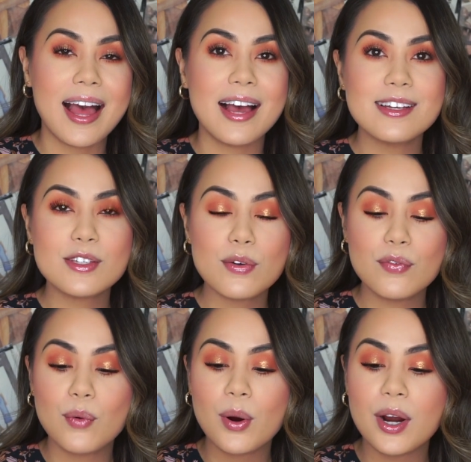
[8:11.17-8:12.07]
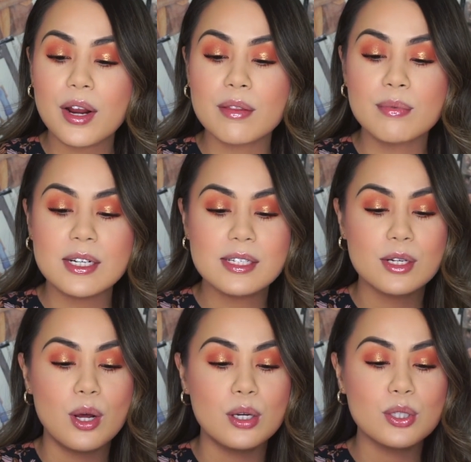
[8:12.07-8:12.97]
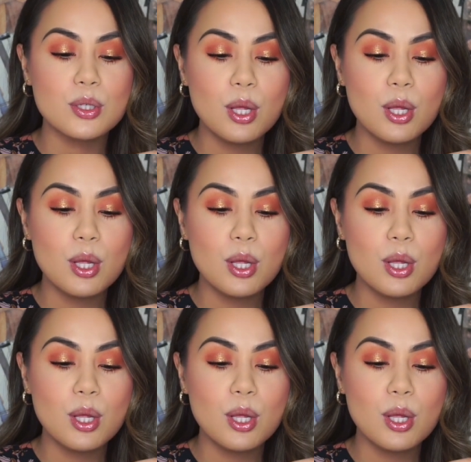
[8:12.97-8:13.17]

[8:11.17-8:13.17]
As for, what is it called?